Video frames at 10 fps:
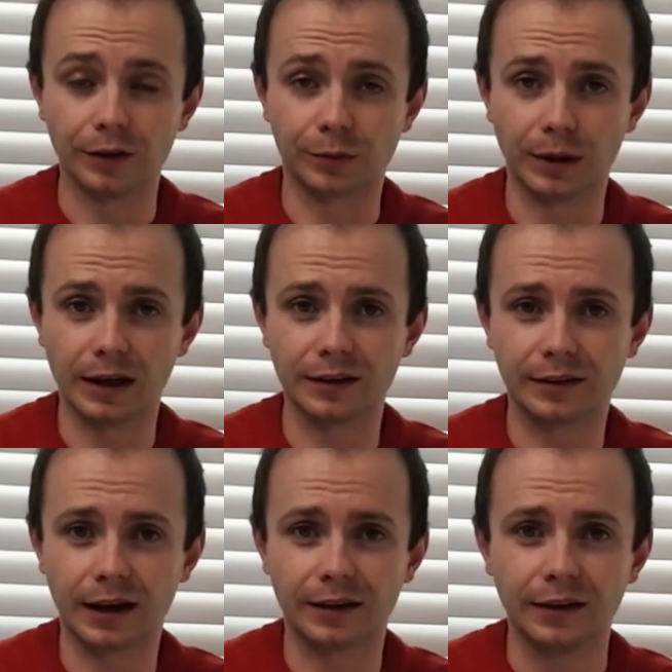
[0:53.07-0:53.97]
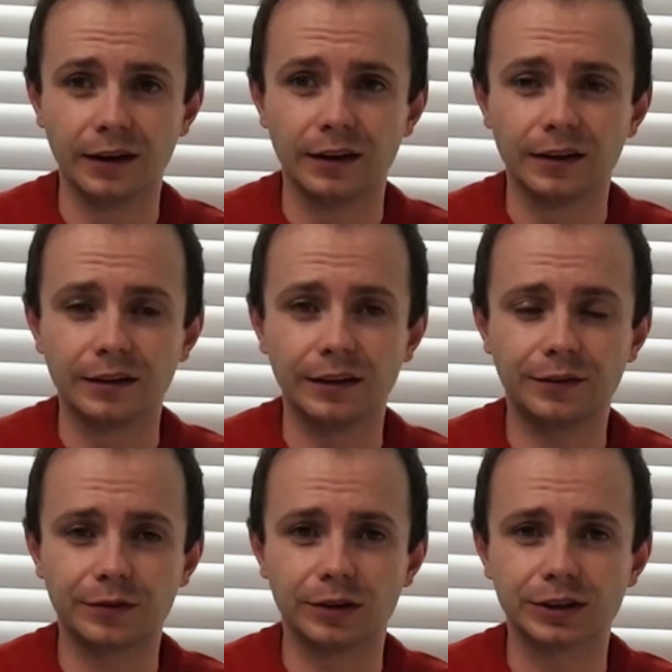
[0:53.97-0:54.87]
as well as that, this
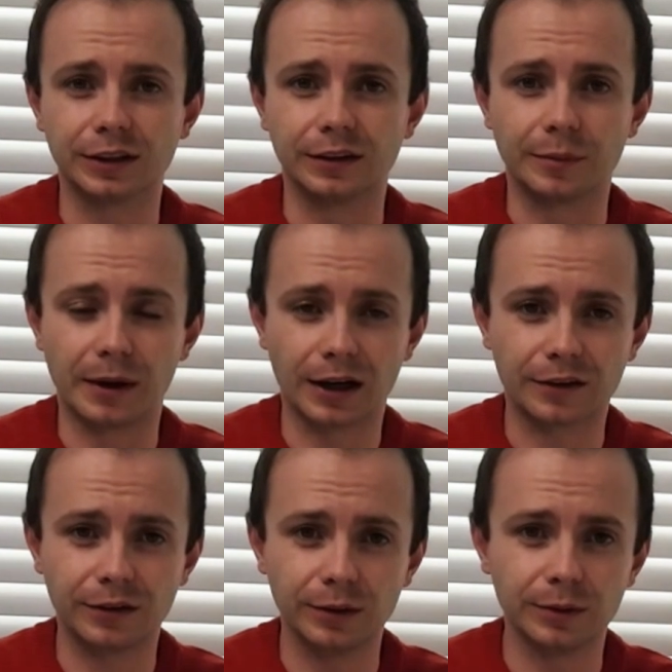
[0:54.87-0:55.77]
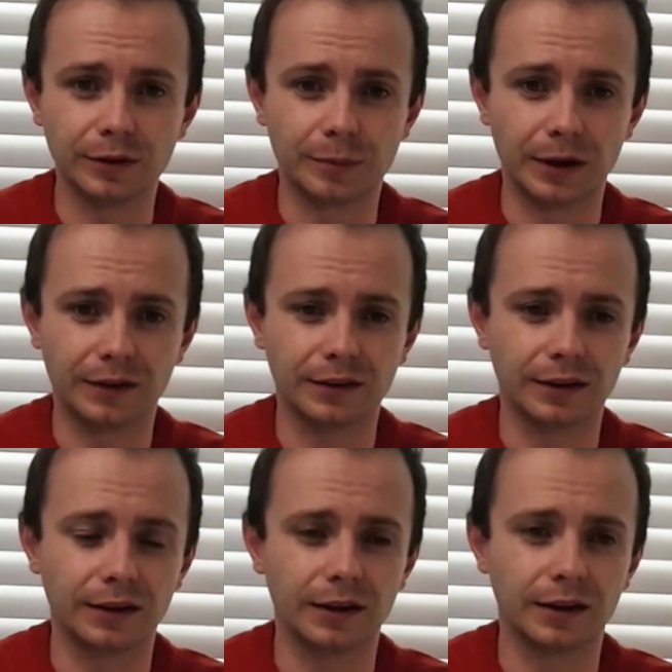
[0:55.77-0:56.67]
version, the Mark II, is based
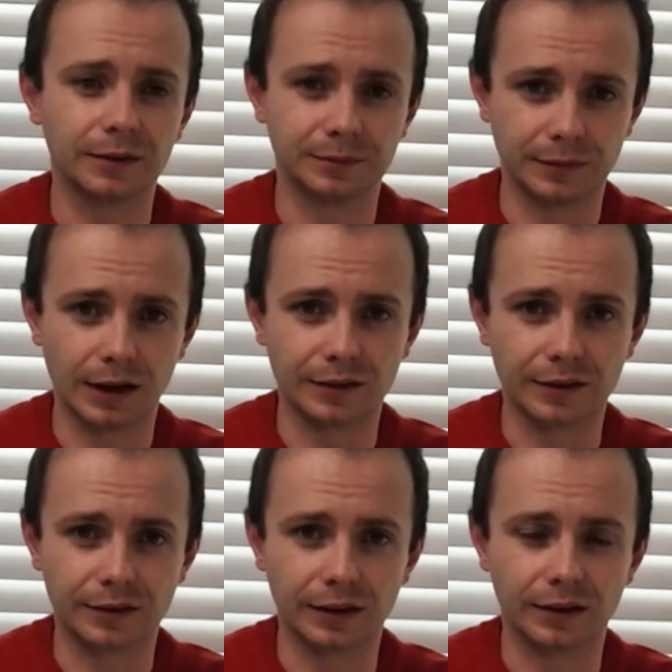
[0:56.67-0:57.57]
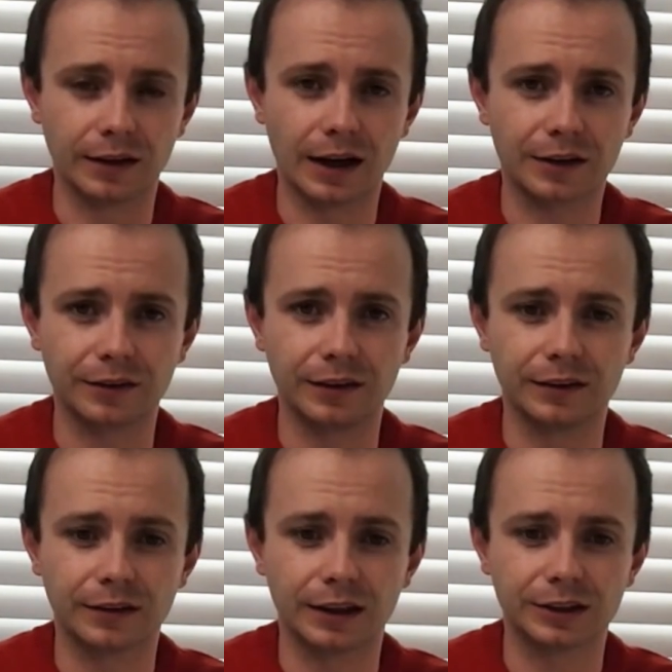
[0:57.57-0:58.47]
on the, as I said, the Accuracy
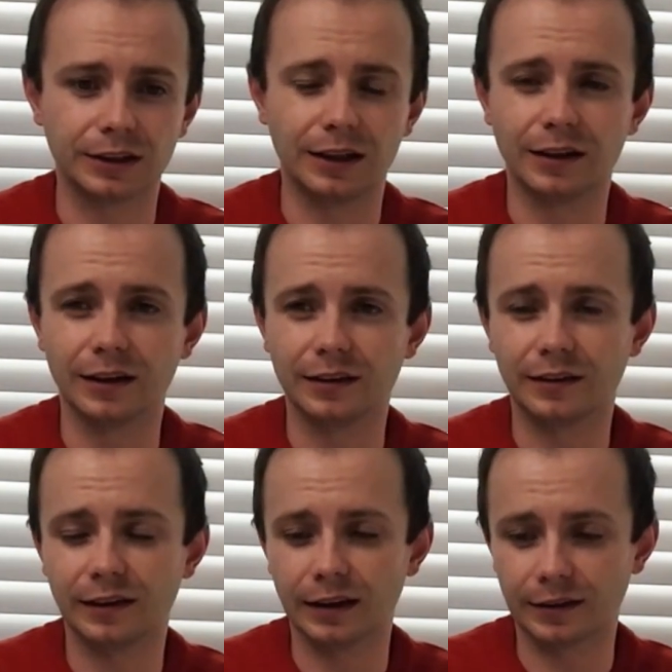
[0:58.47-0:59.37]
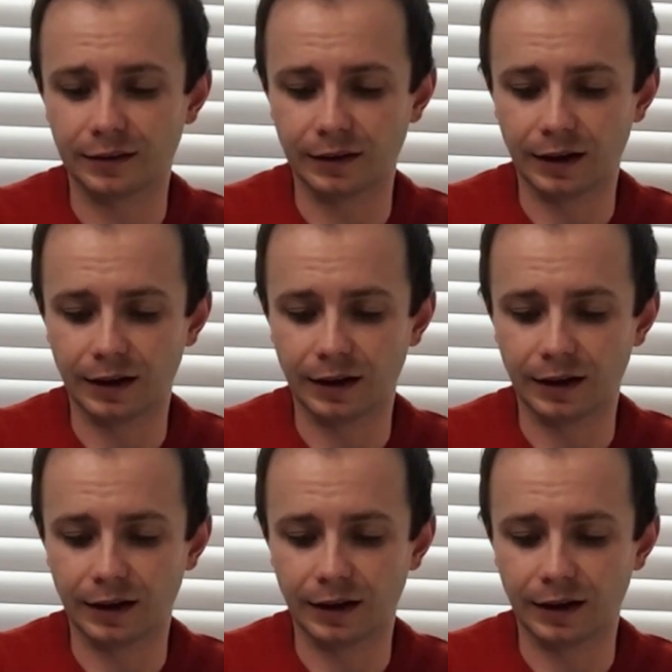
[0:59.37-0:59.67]
International L96